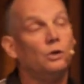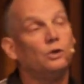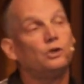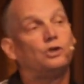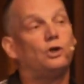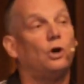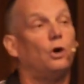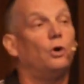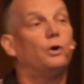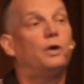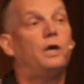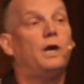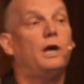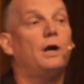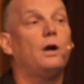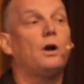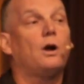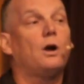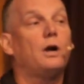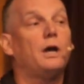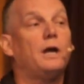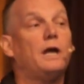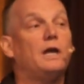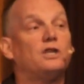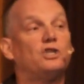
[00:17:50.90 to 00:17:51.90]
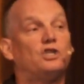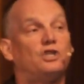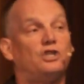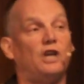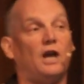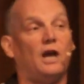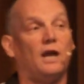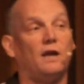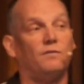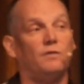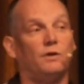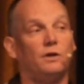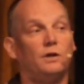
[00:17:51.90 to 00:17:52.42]
So here is
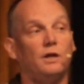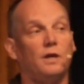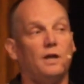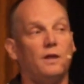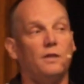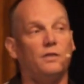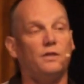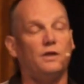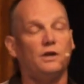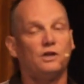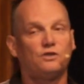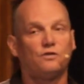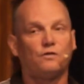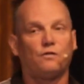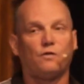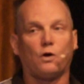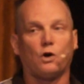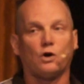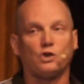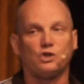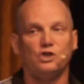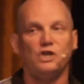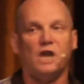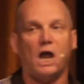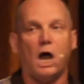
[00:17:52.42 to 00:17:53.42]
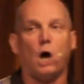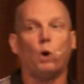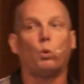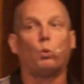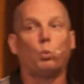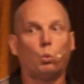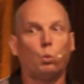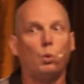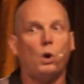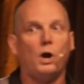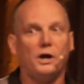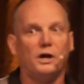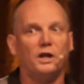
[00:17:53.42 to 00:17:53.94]
David in this verse now
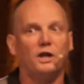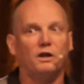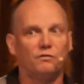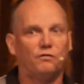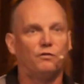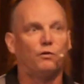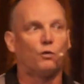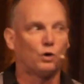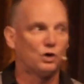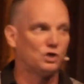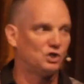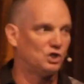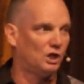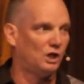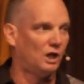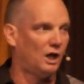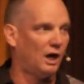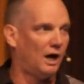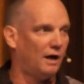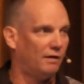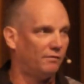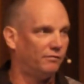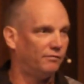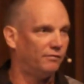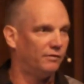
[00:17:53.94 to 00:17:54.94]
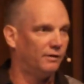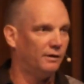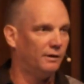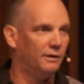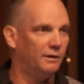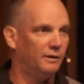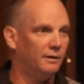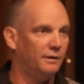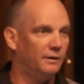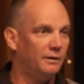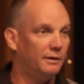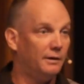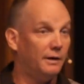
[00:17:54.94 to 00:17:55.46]
running for his life.
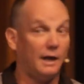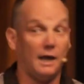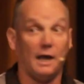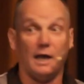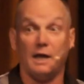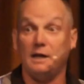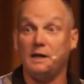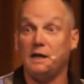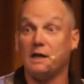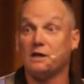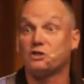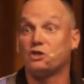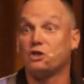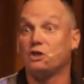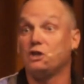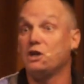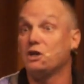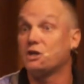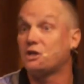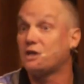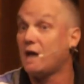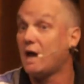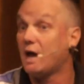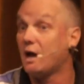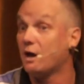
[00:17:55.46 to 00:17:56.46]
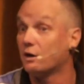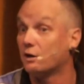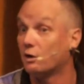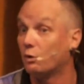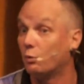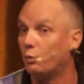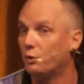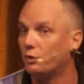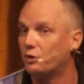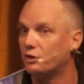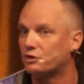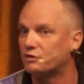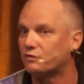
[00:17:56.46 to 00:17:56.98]
And he has an encounter
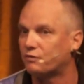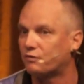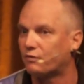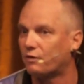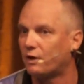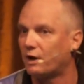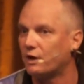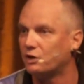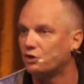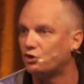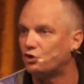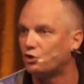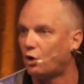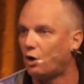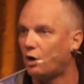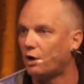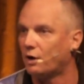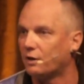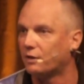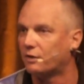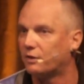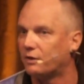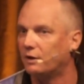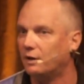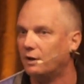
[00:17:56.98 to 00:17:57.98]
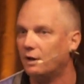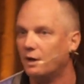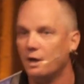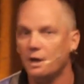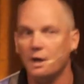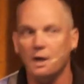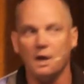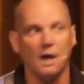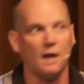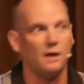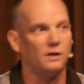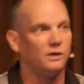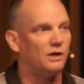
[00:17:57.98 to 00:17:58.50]
with his friend Jonathan.
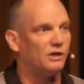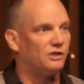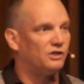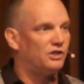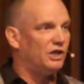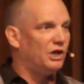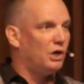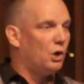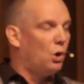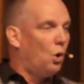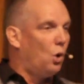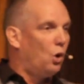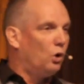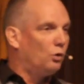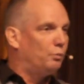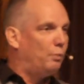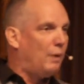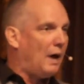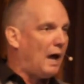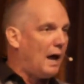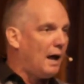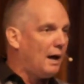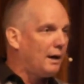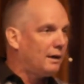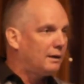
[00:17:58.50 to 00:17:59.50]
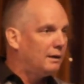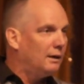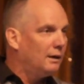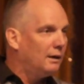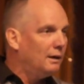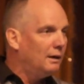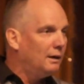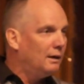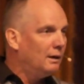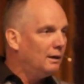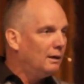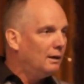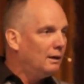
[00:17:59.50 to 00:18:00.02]
And does he hold back?
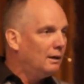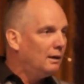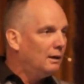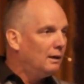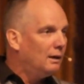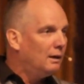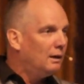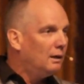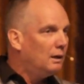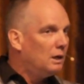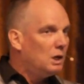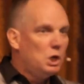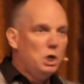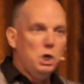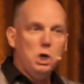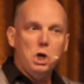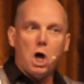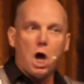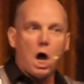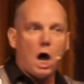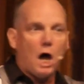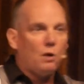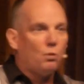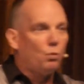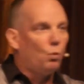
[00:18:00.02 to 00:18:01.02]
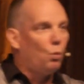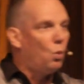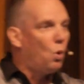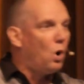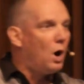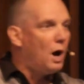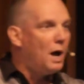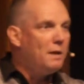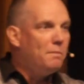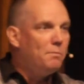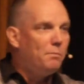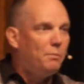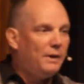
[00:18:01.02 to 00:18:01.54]
Not
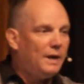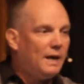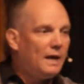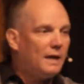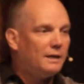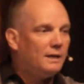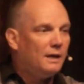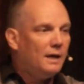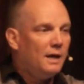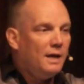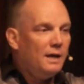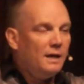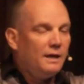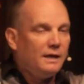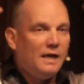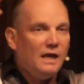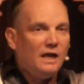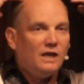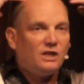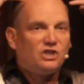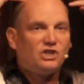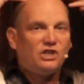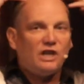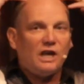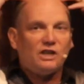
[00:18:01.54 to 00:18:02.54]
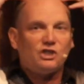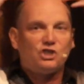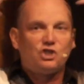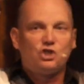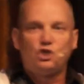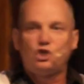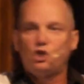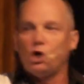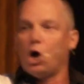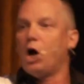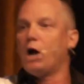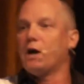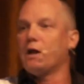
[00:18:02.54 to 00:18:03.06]
one bit. He says,
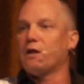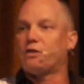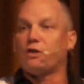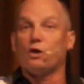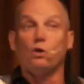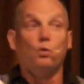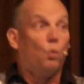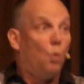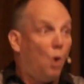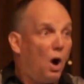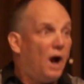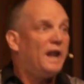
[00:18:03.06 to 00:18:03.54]
Jonathan,